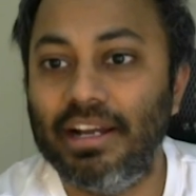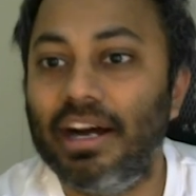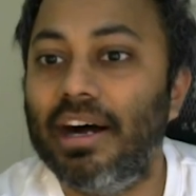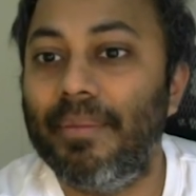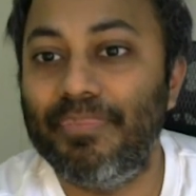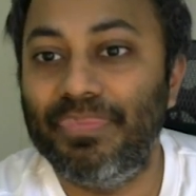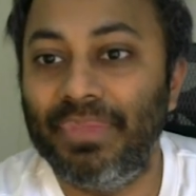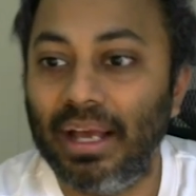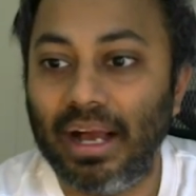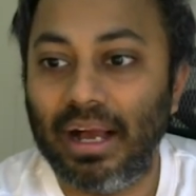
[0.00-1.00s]

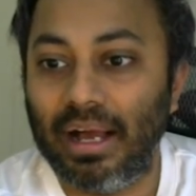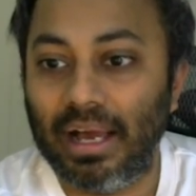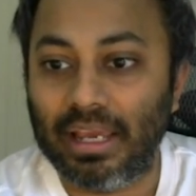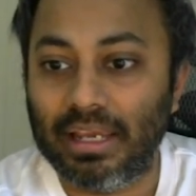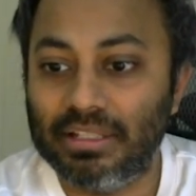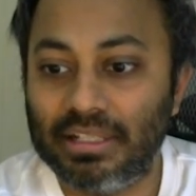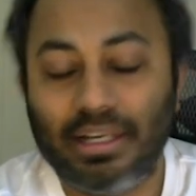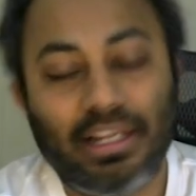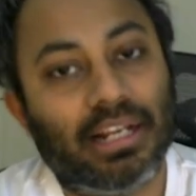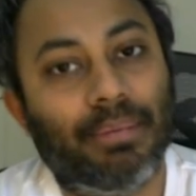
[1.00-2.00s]
I
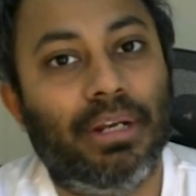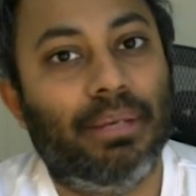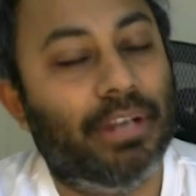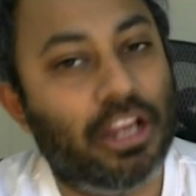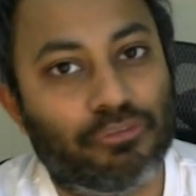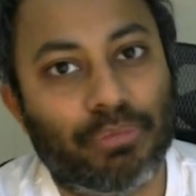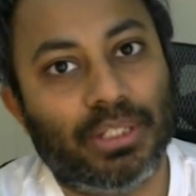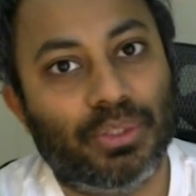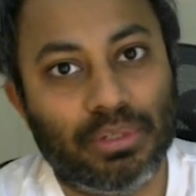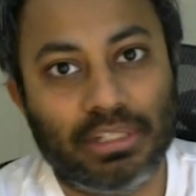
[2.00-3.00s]
generally recommended many of my
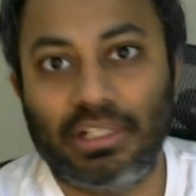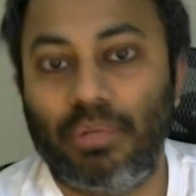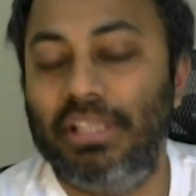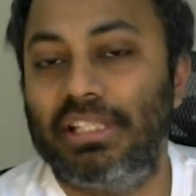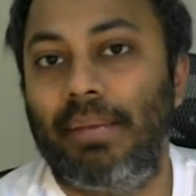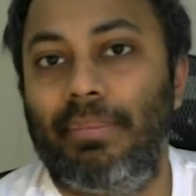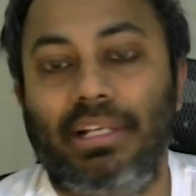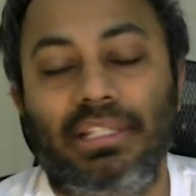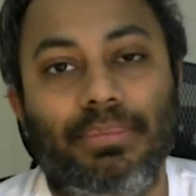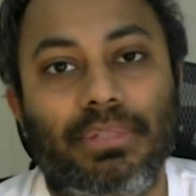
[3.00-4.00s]
students the Queen's Gambit
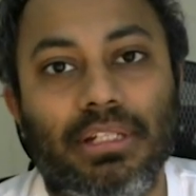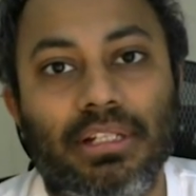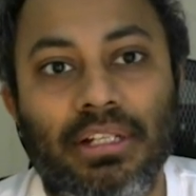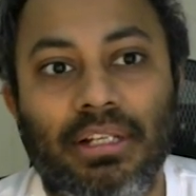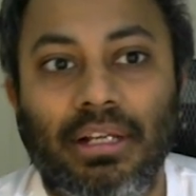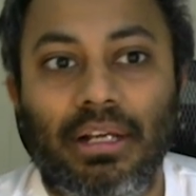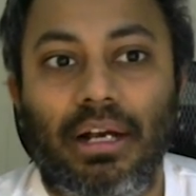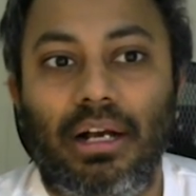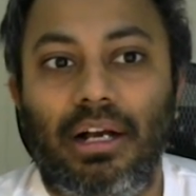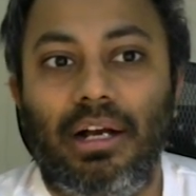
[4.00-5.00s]
Accepted
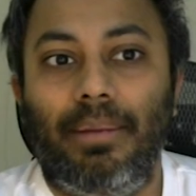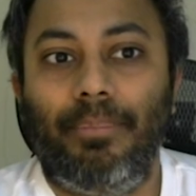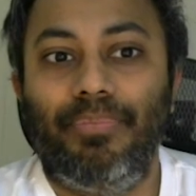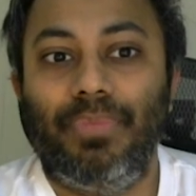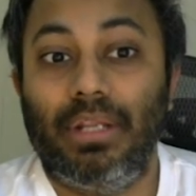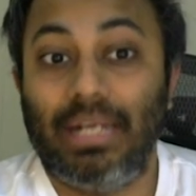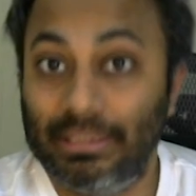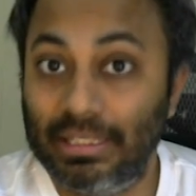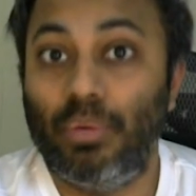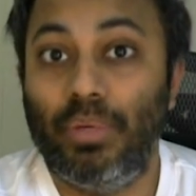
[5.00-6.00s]
uh, rather
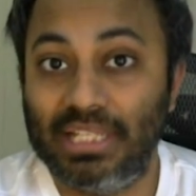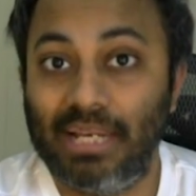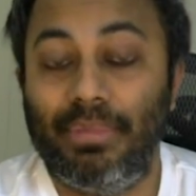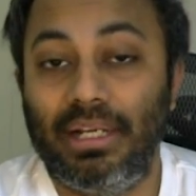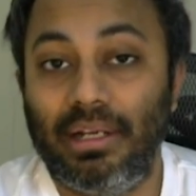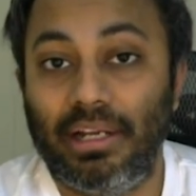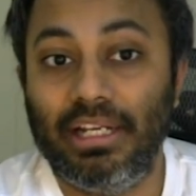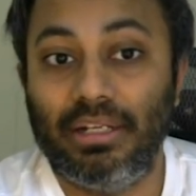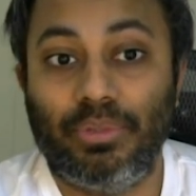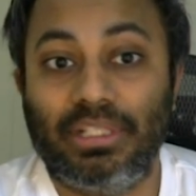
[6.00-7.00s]
than Queen's Gambit declined.
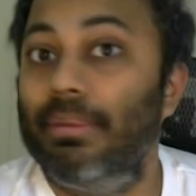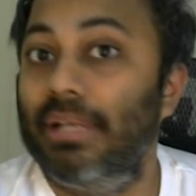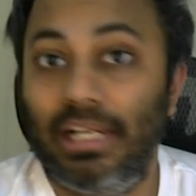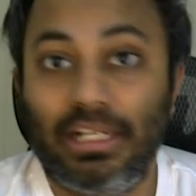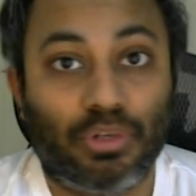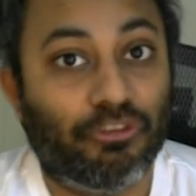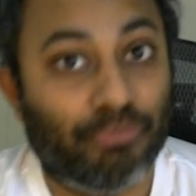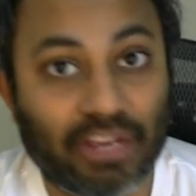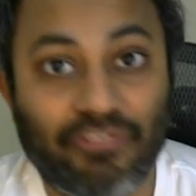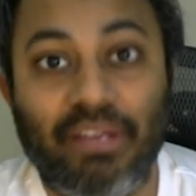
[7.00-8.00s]
Queen's Gambit declined is one of
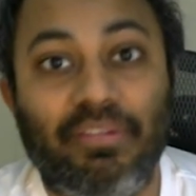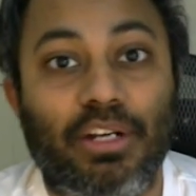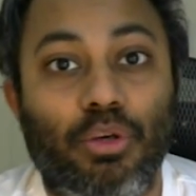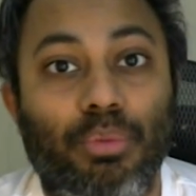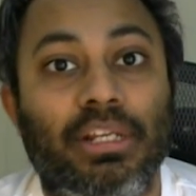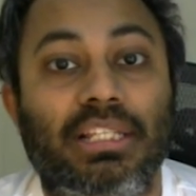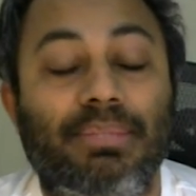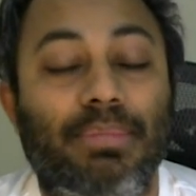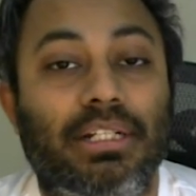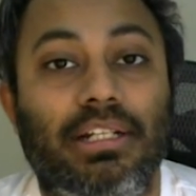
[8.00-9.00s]
my favorite openings,
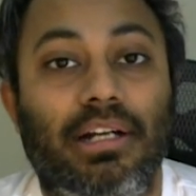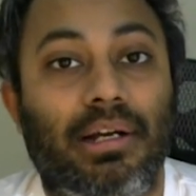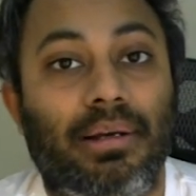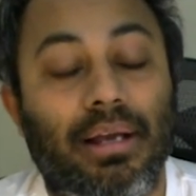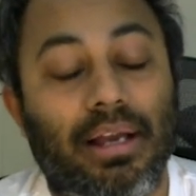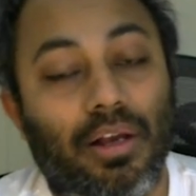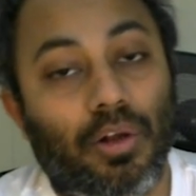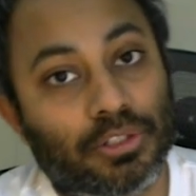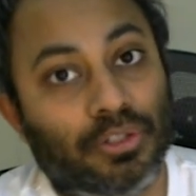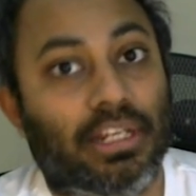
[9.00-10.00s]
but
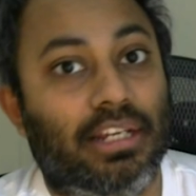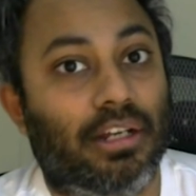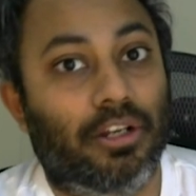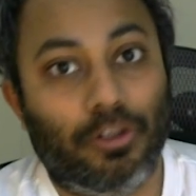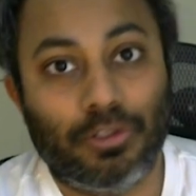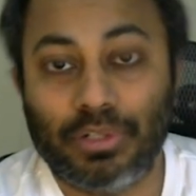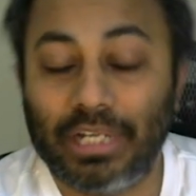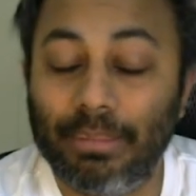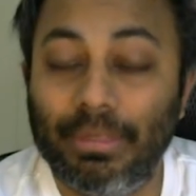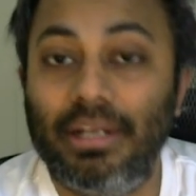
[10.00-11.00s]
also like I also
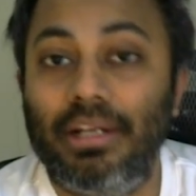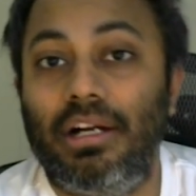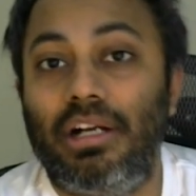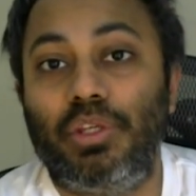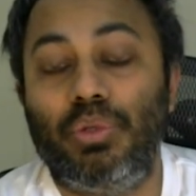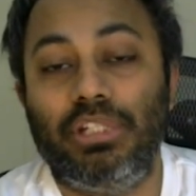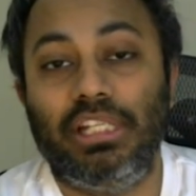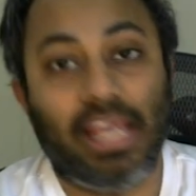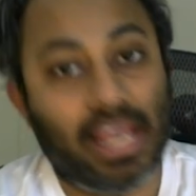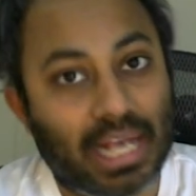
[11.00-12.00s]
recommend
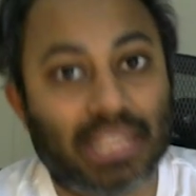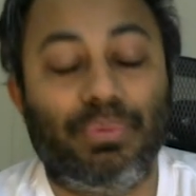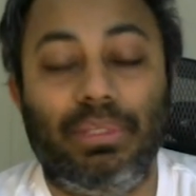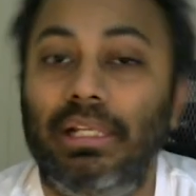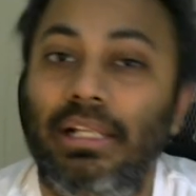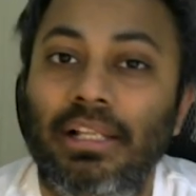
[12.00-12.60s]
QGA as well.